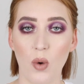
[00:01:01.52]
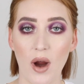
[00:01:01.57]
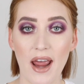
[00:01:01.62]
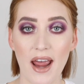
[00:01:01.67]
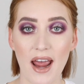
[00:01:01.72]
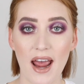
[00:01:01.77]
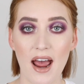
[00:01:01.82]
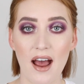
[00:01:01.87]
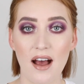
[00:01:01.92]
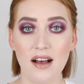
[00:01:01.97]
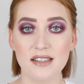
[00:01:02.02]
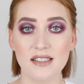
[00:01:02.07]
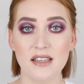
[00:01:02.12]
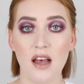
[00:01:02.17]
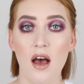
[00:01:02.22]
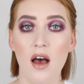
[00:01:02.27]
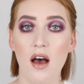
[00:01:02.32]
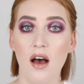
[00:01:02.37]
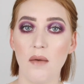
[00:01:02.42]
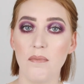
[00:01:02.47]
Warehouse,
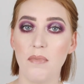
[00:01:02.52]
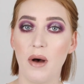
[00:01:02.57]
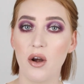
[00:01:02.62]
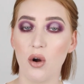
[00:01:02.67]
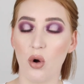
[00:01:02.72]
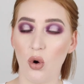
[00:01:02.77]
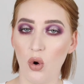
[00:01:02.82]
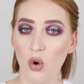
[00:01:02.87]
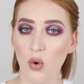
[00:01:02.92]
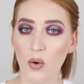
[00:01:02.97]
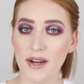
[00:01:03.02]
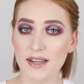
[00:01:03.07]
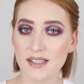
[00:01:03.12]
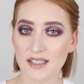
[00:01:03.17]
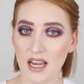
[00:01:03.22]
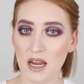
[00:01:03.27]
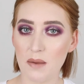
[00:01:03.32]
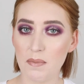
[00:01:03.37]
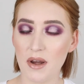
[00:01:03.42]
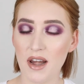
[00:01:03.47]
but always
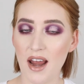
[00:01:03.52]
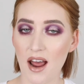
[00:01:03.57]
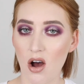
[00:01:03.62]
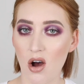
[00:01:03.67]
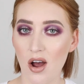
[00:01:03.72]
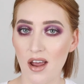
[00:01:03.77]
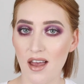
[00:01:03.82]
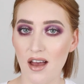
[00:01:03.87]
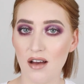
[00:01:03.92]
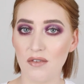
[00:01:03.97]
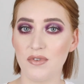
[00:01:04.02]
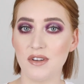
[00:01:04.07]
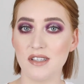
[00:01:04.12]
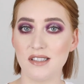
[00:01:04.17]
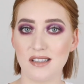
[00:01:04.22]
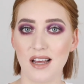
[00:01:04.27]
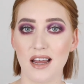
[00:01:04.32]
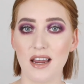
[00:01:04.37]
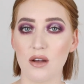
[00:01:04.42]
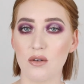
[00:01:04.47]
keep an eye out for
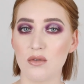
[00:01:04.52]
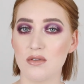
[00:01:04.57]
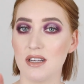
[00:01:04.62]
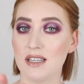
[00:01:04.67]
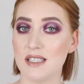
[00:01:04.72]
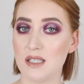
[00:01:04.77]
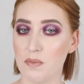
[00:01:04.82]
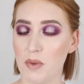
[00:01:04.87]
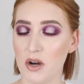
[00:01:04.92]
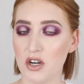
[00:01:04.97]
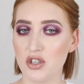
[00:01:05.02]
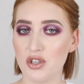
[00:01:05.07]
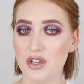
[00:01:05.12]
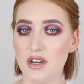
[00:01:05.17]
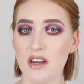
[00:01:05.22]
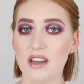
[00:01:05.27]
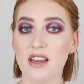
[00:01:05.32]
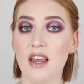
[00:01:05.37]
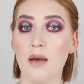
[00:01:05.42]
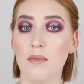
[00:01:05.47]
sales,
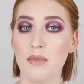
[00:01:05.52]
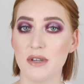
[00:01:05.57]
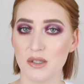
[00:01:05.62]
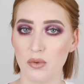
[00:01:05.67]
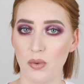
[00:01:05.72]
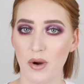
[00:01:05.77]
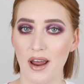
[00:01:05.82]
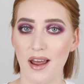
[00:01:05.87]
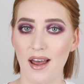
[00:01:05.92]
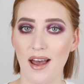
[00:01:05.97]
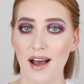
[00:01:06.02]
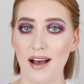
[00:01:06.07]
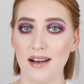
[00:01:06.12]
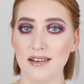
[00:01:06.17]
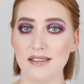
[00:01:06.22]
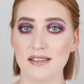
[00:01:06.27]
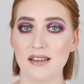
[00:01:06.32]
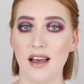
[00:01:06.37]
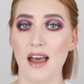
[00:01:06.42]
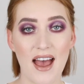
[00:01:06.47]
especially at Chemist
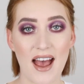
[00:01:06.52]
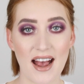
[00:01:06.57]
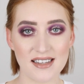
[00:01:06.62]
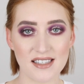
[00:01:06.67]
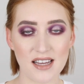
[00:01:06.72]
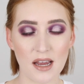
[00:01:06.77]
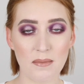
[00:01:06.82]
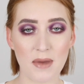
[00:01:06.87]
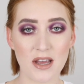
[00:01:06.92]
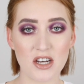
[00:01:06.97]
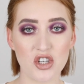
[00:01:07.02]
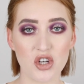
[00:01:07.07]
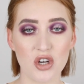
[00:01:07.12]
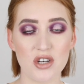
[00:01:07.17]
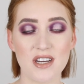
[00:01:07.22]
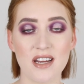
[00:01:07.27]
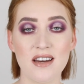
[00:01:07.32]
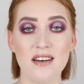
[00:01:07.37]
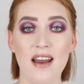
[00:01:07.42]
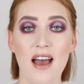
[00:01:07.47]
Warehouse. As I
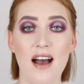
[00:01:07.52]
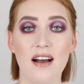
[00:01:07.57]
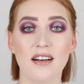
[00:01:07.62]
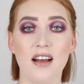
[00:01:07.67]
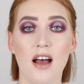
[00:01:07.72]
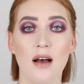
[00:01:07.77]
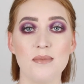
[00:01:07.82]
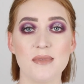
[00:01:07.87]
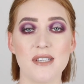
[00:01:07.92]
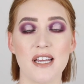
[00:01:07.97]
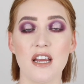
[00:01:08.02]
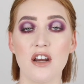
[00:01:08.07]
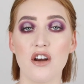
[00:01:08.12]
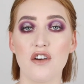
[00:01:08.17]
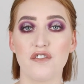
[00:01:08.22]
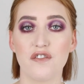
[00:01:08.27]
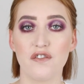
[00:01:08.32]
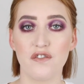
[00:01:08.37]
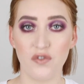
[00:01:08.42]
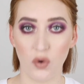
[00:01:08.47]
mentioned, it now comes
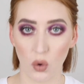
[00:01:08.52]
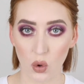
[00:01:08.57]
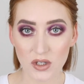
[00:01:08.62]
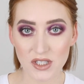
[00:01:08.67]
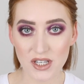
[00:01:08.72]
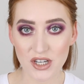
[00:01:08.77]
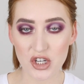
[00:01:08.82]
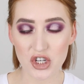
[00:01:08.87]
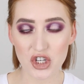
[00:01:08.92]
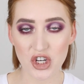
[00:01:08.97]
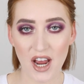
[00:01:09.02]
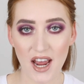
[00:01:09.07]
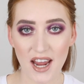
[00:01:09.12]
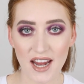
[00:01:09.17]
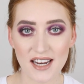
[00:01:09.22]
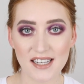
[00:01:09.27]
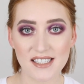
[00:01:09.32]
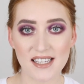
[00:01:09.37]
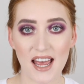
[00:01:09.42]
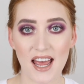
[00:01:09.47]
in forty
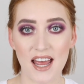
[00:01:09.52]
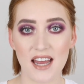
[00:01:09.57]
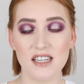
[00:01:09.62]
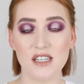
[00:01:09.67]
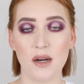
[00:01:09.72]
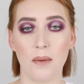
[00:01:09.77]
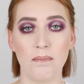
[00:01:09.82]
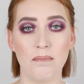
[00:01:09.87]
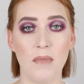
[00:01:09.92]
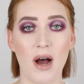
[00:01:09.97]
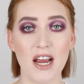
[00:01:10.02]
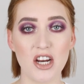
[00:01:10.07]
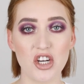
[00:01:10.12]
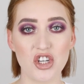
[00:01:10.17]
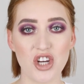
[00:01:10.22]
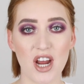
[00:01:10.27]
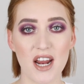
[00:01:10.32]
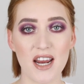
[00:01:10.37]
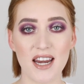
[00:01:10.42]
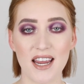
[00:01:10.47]
shades, and my
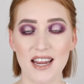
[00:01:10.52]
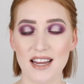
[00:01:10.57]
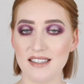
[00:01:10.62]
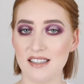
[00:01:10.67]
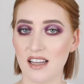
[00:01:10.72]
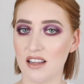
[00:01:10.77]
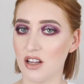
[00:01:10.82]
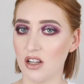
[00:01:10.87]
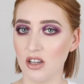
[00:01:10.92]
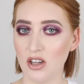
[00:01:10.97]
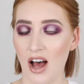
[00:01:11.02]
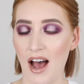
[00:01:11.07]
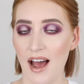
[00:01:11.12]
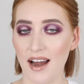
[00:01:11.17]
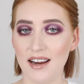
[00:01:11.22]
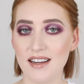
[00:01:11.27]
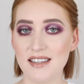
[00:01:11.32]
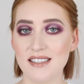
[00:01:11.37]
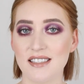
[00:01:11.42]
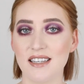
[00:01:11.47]
shade is the
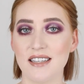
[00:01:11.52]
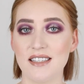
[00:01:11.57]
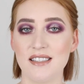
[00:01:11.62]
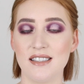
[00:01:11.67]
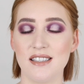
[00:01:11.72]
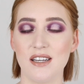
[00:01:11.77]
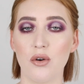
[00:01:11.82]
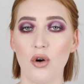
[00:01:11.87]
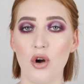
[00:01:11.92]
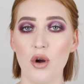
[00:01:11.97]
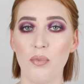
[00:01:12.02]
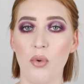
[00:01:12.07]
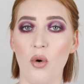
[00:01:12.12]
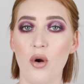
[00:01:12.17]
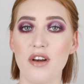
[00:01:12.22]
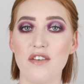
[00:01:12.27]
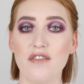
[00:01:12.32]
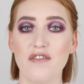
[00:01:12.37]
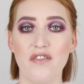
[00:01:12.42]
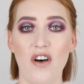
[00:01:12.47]
lightest, zero
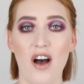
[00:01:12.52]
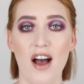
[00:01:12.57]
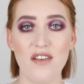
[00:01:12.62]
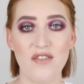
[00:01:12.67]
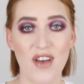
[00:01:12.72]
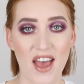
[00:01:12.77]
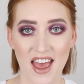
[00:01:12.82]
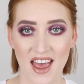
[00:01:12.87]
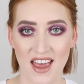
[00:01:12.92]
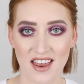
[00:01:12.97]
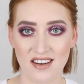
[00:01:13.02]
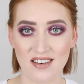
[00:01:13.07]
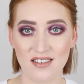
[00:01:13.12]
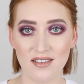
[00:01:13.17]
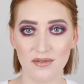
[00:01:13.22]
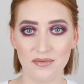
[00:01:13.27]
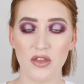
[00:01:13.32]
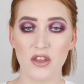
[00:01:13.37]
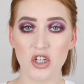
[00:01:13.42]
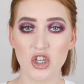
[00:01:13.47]
point five
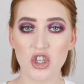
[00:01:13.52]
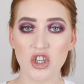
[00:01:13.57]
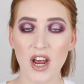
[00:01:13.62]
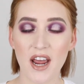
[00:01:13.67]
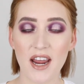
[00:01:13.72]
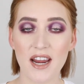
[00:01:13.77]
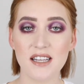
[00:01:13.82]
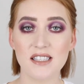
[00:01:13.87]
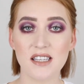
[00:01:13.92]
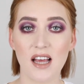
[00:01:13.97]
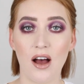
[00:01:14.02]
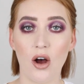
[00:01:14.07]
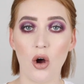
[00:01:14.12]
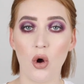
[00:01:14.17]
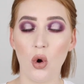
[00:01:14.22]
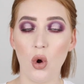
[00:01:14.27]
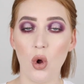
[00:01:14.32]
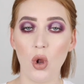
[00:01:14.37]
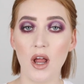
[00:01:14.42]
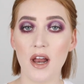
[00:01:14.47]
N. The shades are
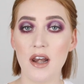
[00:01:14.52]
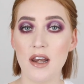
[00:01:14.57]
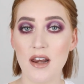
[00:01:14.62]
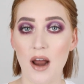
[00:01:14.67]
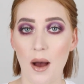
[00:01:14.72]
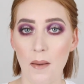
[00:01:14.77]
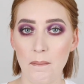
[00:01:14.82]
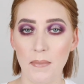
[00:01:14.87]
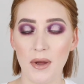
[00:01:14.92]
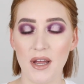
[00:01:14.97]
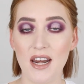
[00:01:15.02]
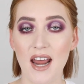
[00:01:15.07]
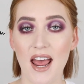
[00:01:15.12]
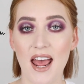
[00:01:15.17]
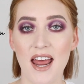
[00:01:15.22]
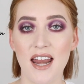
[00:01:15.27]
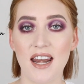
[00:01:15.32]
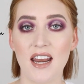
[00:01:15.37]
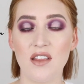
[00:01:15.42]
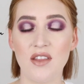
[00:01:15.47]
all numbered,
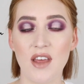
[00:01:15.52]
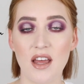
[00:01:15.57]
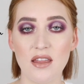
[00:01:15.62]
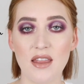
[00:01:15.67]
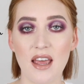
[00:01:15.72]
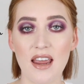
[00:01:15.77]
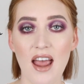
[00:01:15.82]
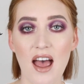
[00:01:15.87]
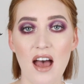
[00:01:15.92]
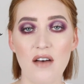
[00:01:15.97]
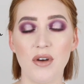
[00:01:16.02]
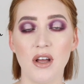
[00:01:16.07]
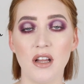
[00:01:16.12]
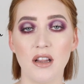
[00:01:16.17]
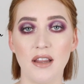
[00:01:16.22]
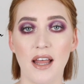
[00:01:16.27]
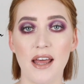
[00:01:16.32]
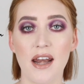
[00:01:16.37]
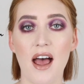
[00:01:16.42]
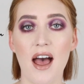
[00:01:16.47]
and then they have a
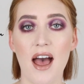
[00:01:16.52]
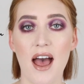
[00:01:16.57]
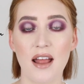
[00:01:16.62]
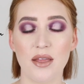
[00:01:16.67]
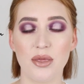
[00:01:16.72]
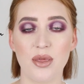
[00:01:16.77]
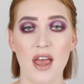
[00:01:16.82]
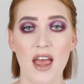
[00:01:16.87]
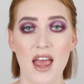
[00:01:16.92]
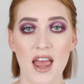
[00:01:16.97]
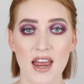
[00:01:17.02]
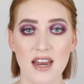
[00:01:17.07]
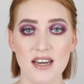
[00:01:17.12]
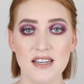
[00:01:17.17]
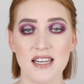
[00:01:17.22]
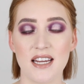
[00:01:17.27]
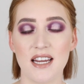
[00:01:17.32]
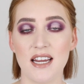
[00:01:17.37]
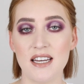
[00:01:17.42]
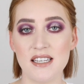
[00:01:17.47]
letter at the
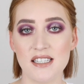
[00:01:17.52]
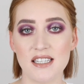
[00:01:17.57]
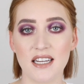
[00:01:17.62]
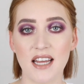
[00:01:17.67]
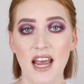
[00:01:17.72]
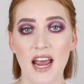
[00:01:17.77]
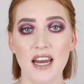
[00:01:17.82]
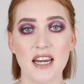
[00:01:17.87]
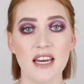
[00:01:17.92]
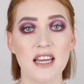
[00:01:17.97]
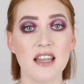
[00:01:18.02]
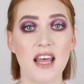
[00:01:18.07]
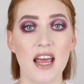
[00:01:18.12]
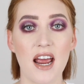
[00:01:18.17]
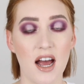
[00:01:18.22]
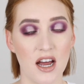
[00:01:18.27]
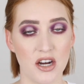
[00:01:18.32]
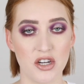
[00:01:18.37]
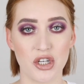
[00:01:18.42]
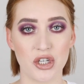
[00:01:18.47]
end indicating
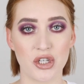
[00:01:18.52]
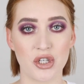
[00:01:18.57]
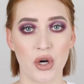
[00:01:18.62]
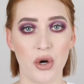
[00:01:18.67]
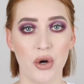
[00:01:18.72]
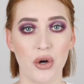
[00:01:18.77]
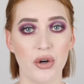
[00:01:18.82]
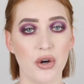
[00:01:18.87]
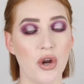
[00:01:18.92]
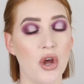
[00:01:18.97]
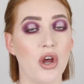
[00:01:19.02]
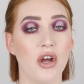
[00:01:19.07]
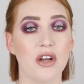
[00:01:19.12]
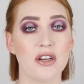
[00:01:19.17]
their undertone.